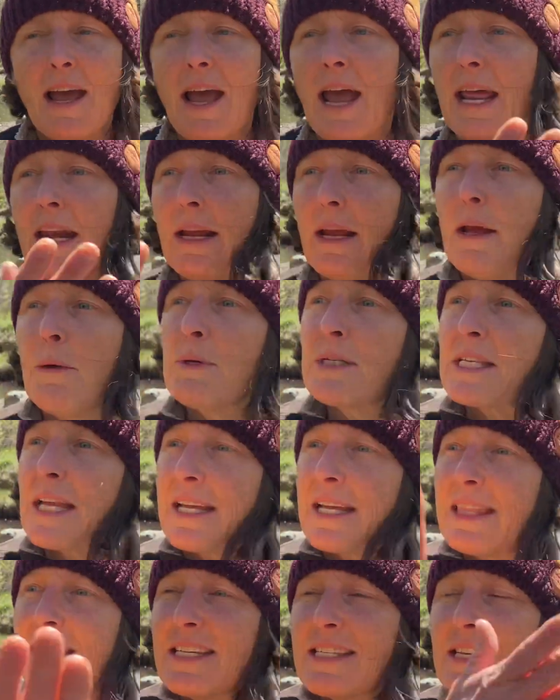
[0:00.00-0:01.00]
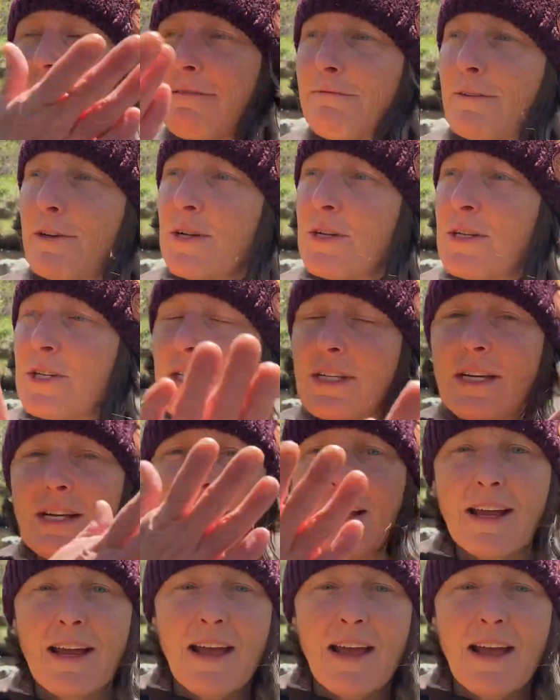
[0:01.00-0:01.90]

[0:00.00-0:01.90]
And it was like this at first.